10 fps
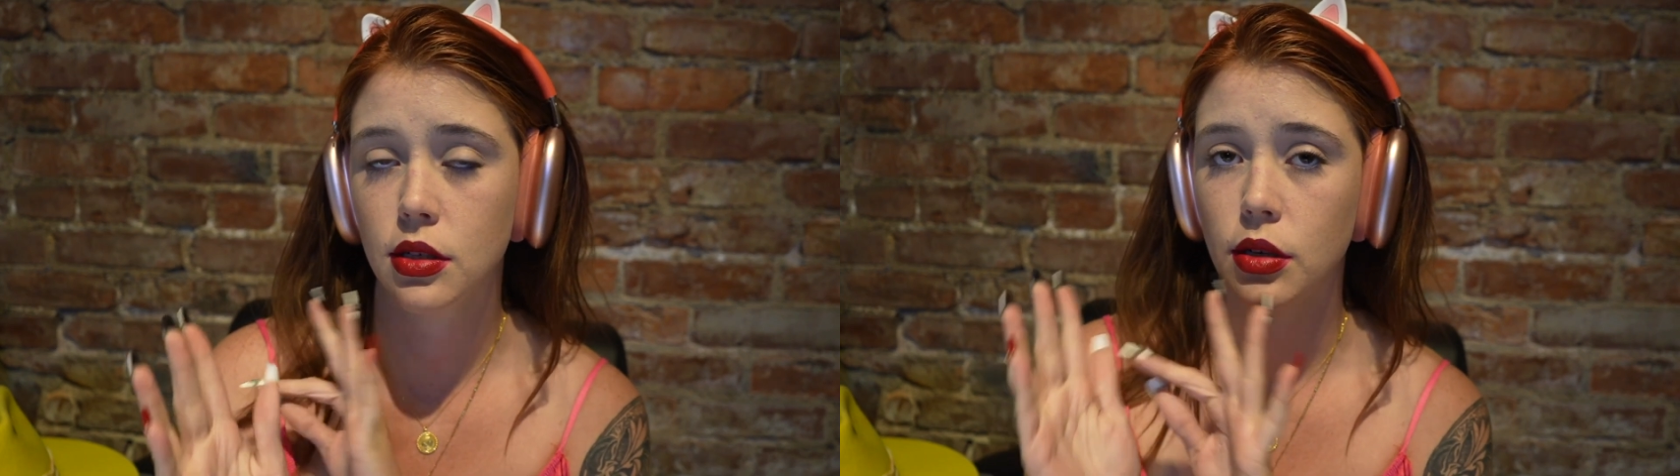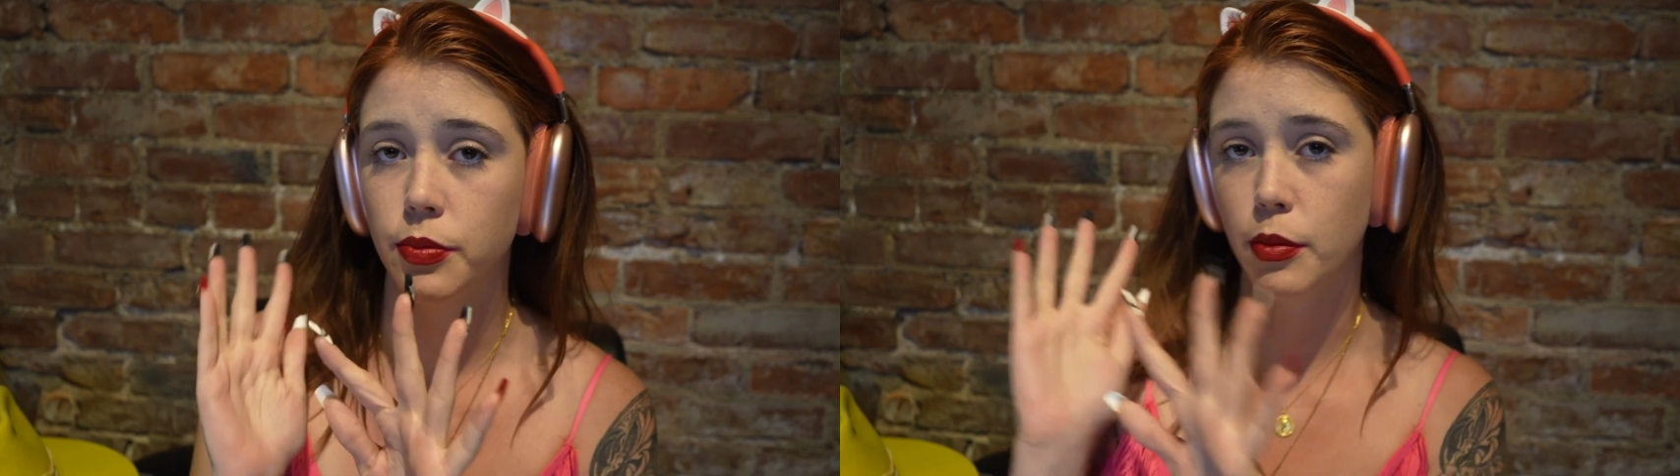
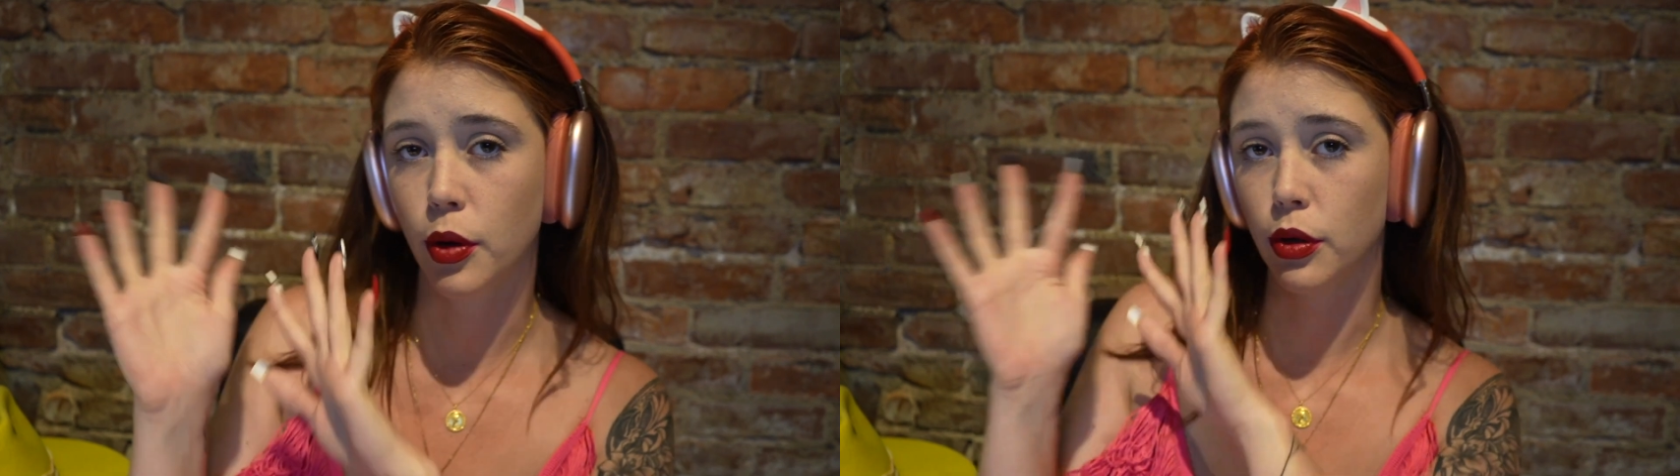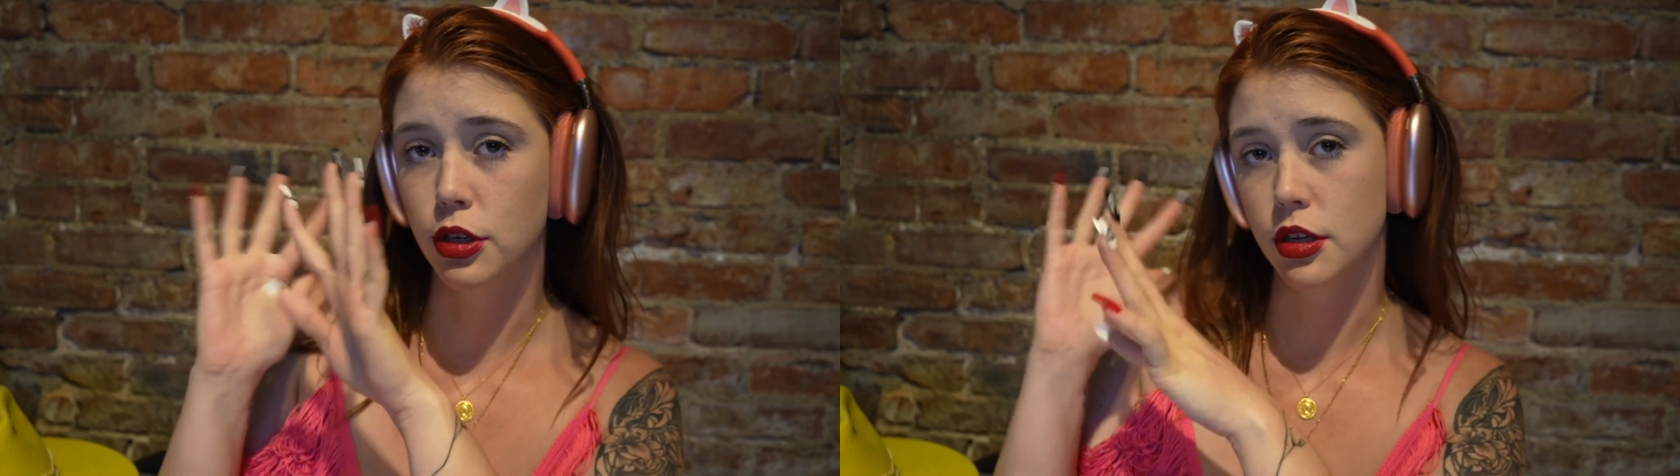I'll
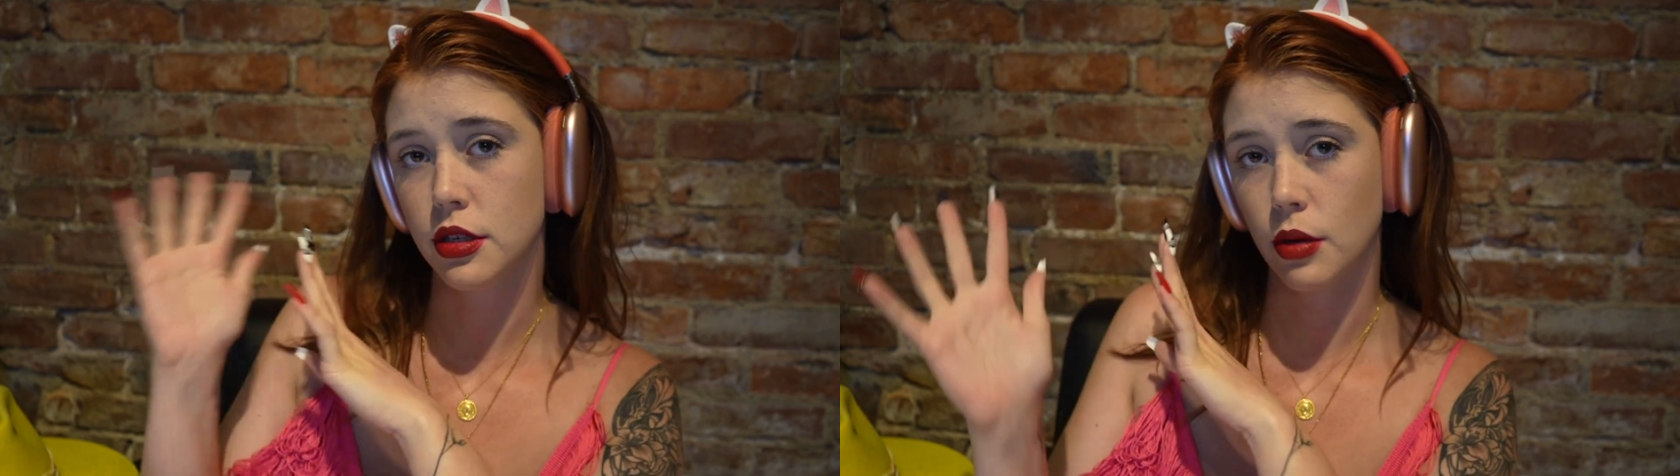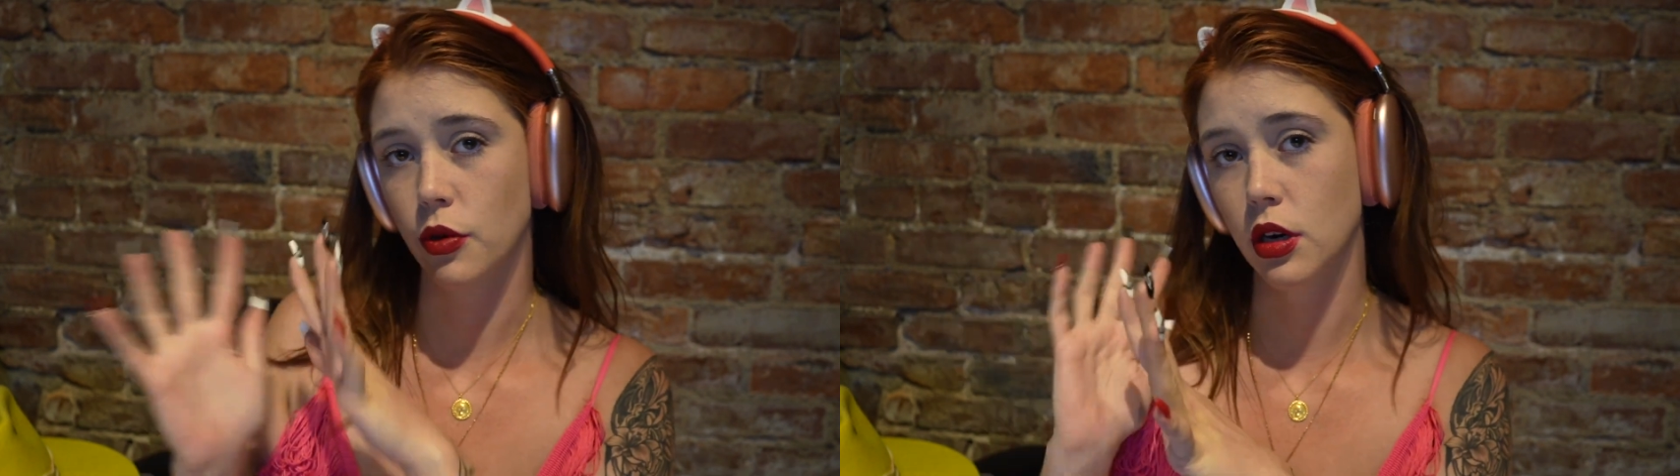promote her
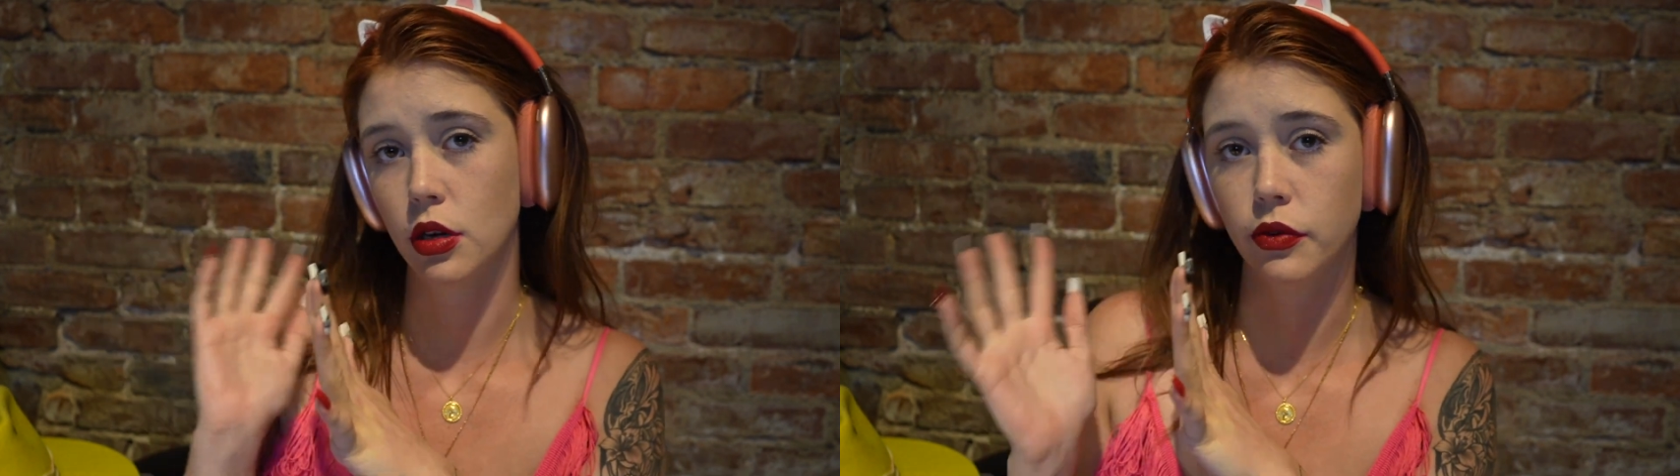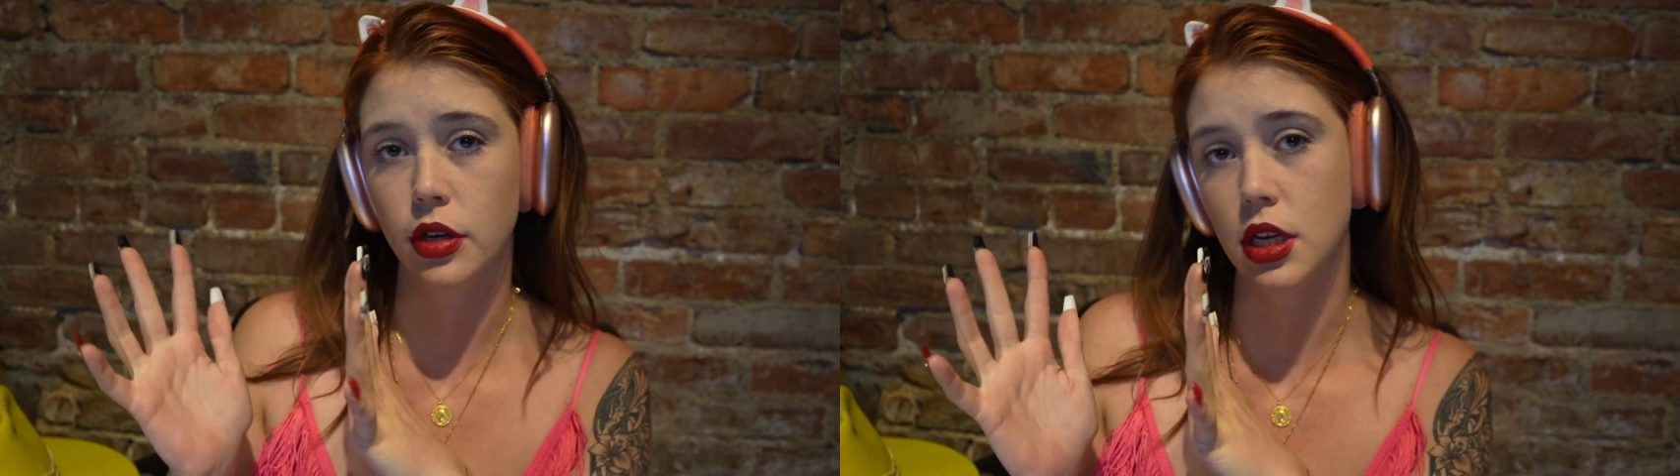somewhere
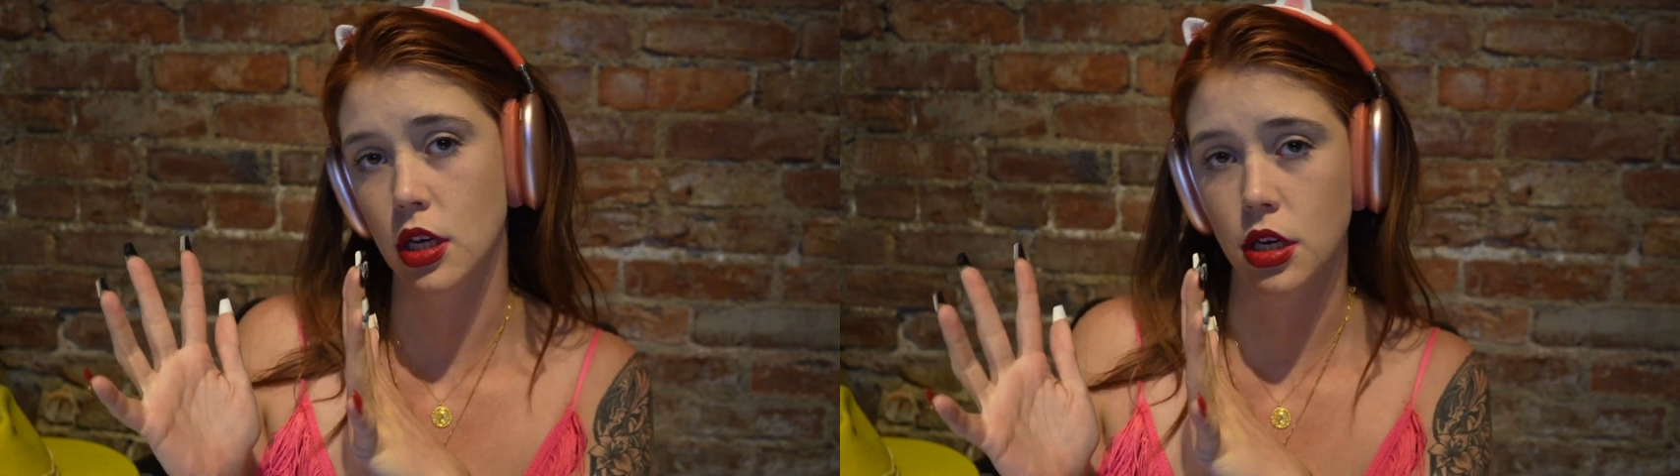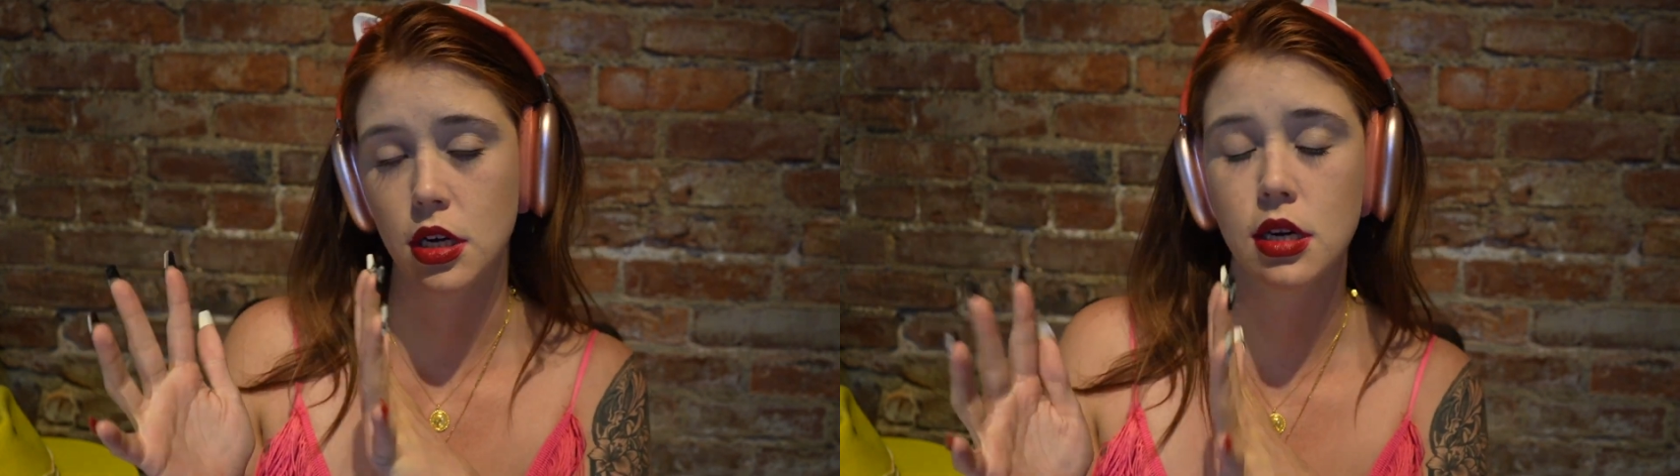over
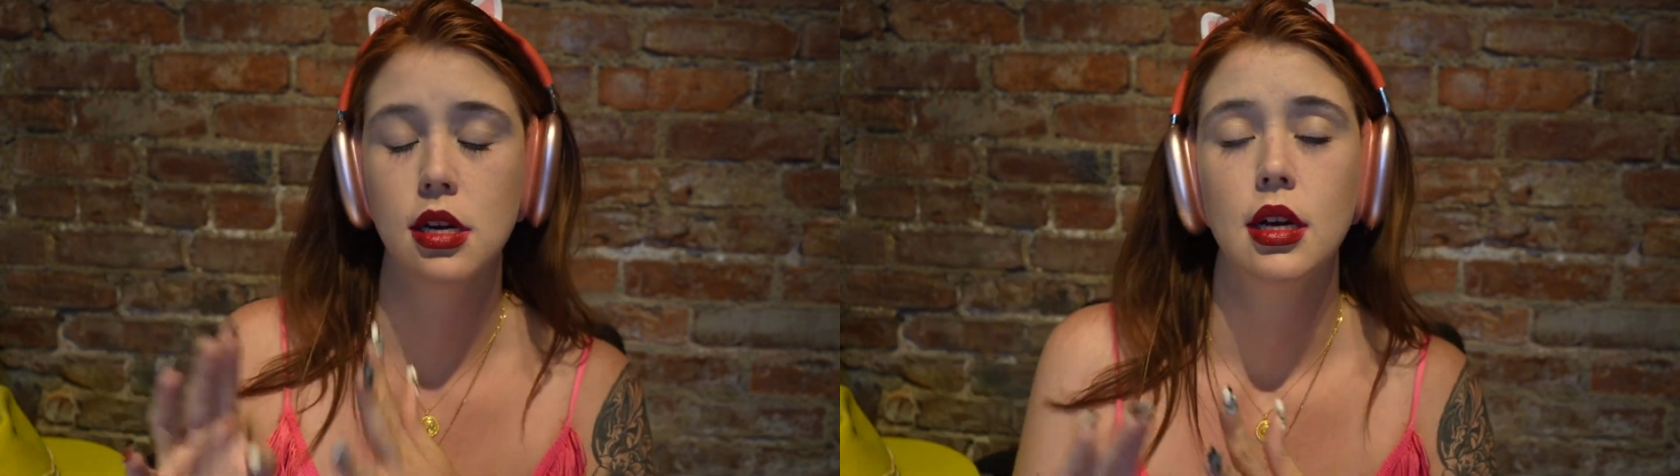here.